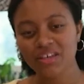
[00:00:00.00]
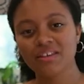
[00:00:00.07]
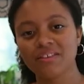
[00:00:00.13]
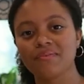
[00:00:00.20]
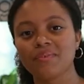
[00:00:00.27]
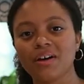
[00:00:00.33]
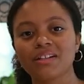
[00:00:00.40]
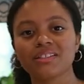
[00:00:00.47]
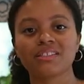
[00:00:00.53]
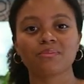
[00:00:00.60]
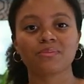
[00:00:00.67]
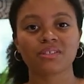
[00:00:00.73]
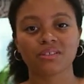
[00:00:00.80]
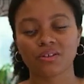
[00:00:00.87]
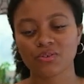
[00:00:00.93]
They've got some
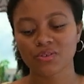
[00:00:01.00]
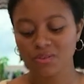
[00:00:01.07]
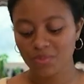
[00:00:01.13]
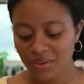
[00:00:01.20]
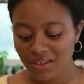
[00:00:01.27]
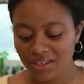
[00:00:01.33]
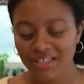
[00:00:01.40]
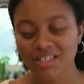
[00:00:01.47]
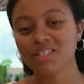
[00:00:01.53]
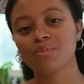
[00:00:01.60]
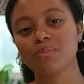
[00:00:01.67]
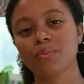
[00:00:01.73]
subtle sweetness.